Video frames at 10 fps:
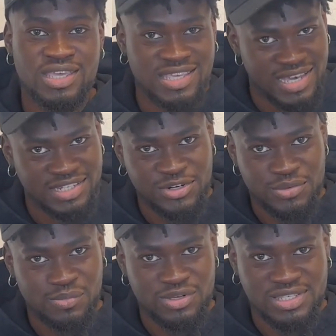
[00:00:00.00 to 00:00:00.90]
in
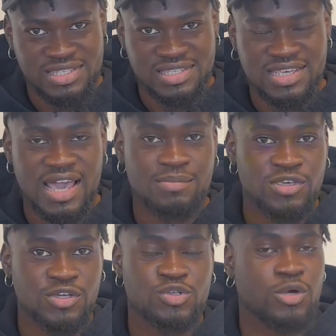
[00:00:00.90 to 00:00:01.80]
Yekaterinburg city, I'm
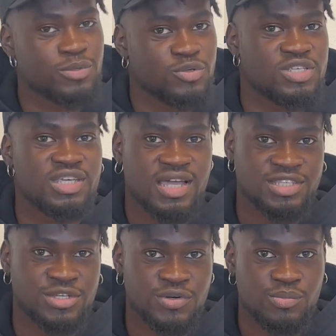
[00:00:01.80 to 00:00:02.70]
here, so I'll be using
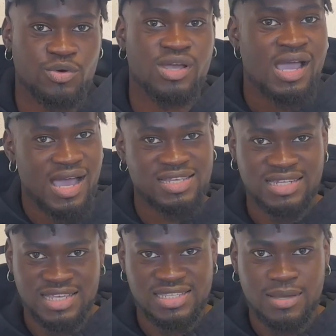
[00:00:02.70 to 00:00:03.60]
Yekaterinburg as
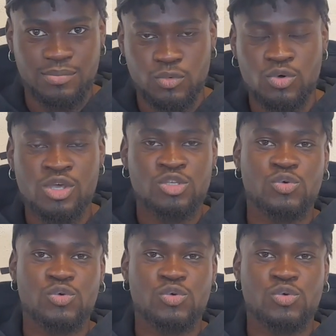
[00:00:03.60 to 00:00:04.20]
an example.